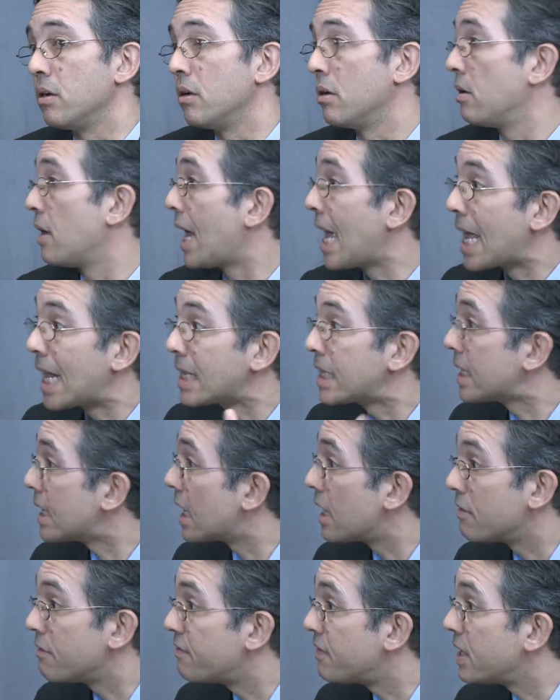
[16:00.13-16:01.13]

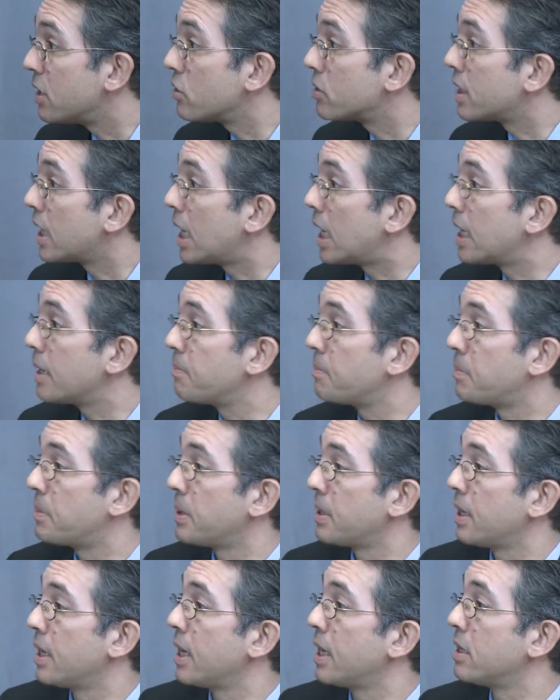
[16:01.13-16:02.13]
LDL phenotype,
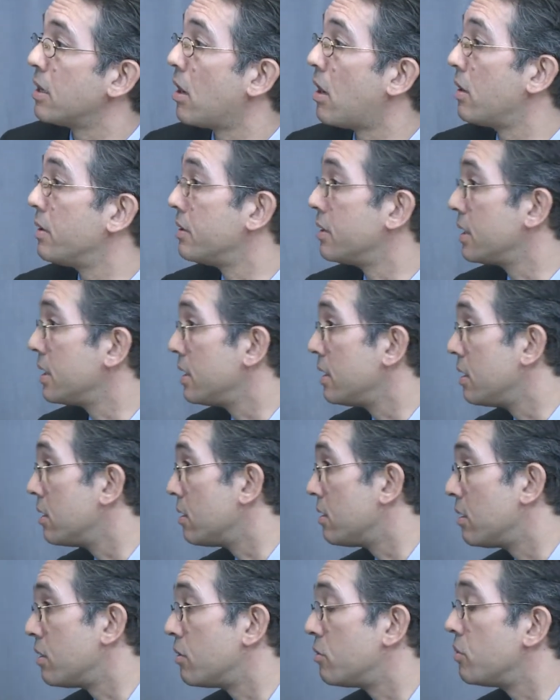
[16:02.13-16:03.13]
and on
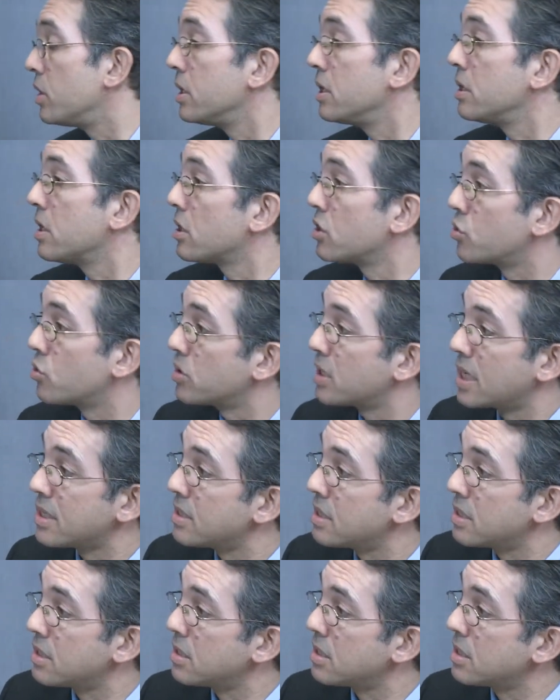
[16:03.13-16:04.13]
the renin
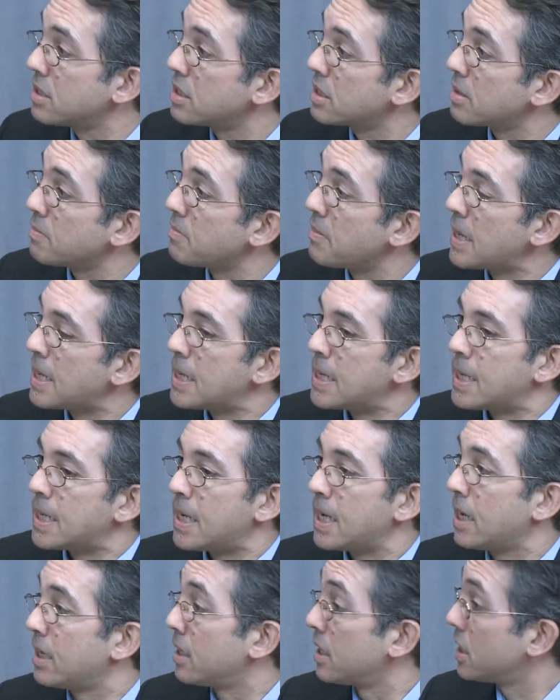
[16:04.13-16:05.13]
angiotensin system.
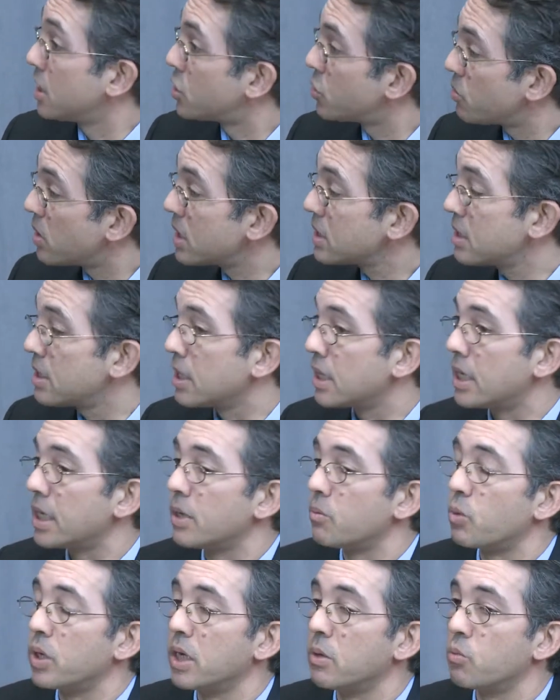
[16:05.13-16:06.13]
And
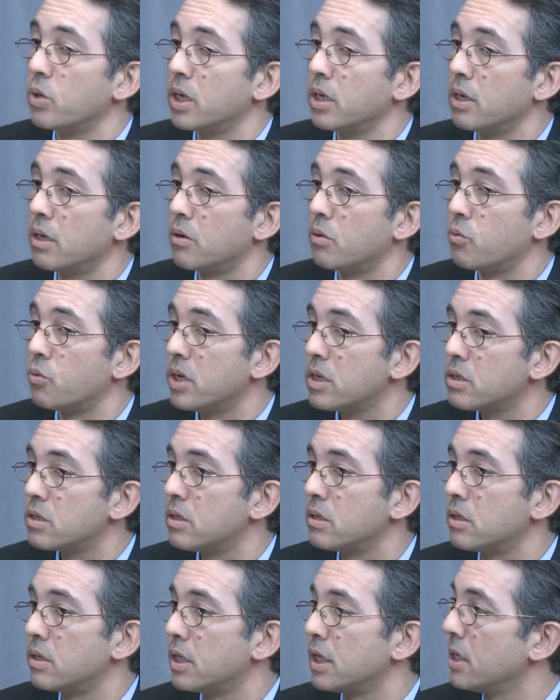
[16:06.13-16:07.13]
interestingly, we
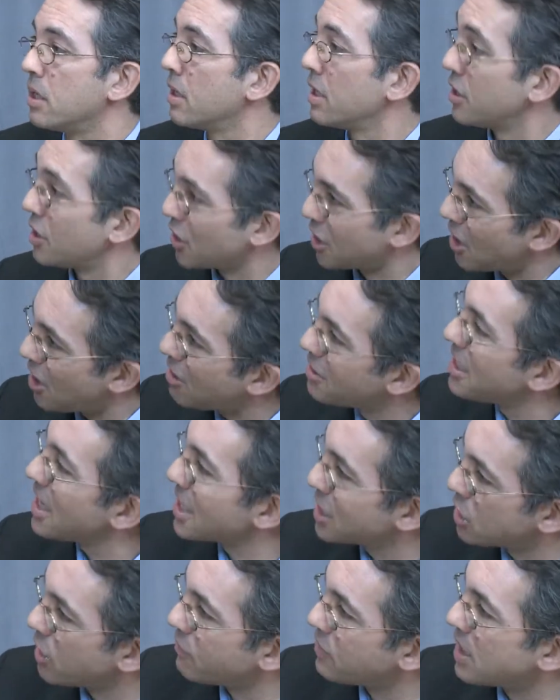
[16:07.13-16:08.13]
recently, in the
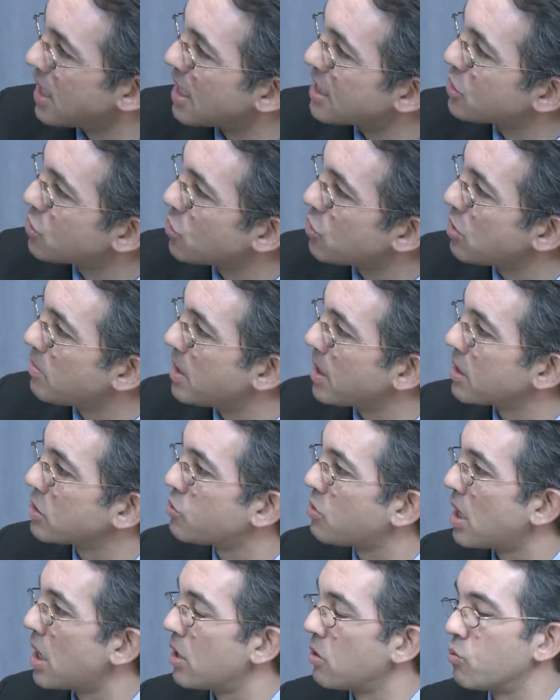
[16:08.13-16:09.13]
context of the ASTRONOMER
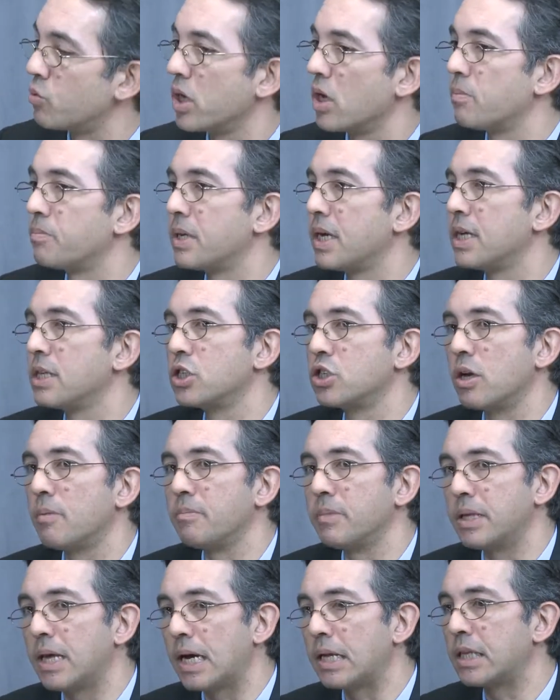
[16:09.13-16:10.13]
trial, we obtained
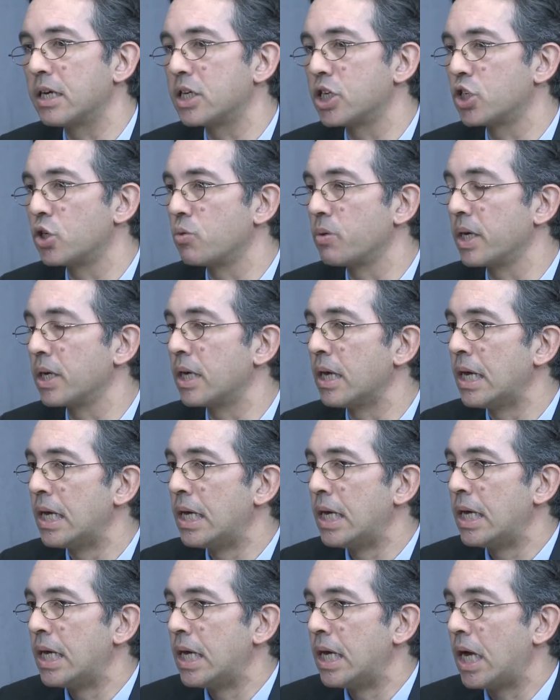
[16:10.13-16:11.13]
some data showing
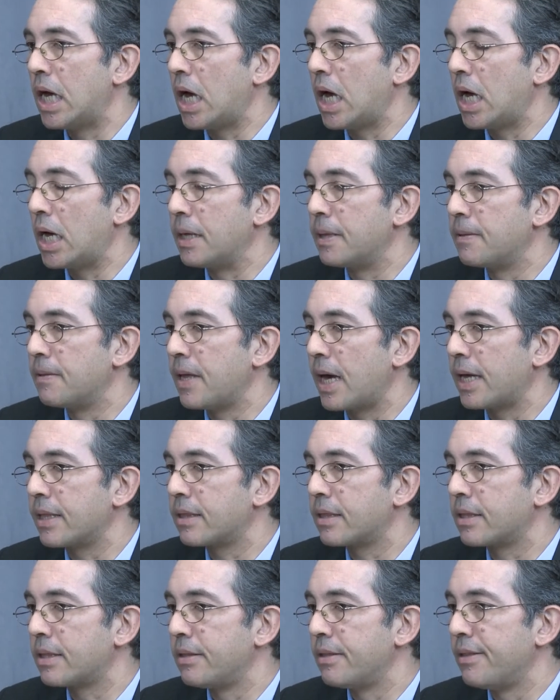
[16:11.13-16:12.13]

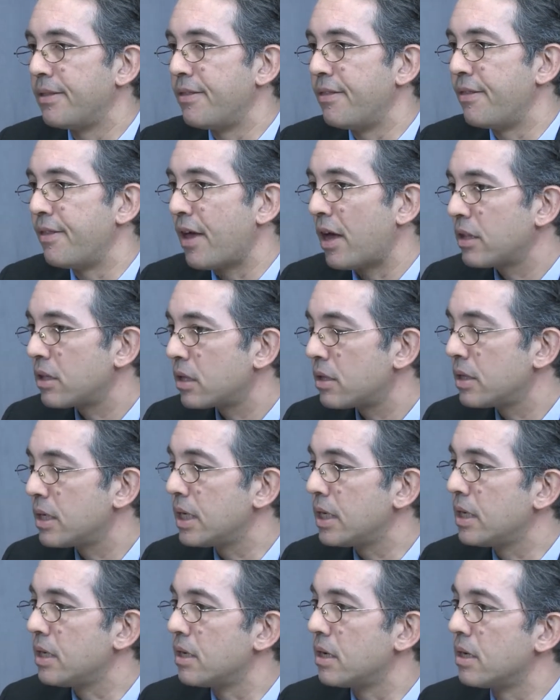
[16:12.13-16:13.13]
that not
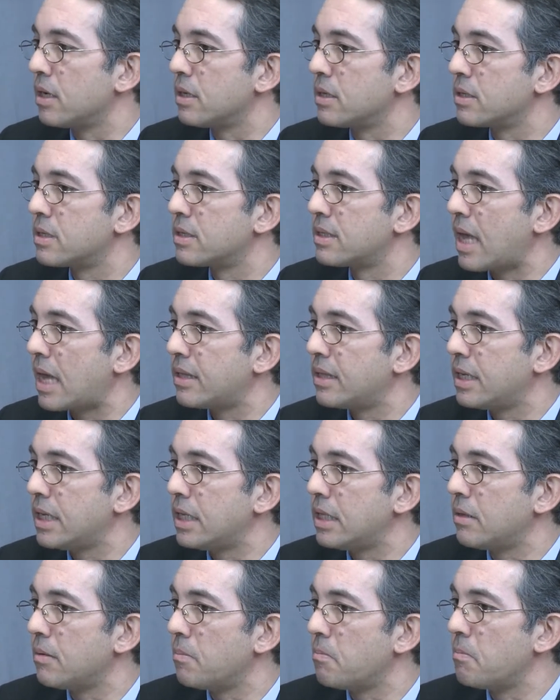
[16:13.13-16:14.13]
only
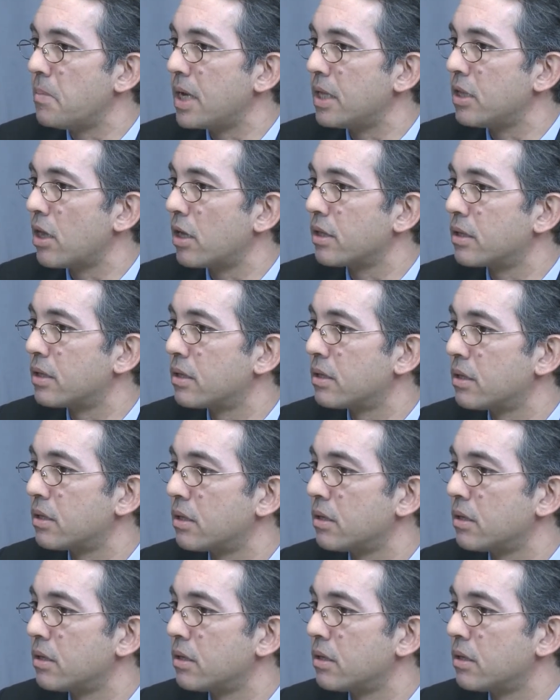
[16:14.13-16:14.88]
statin may not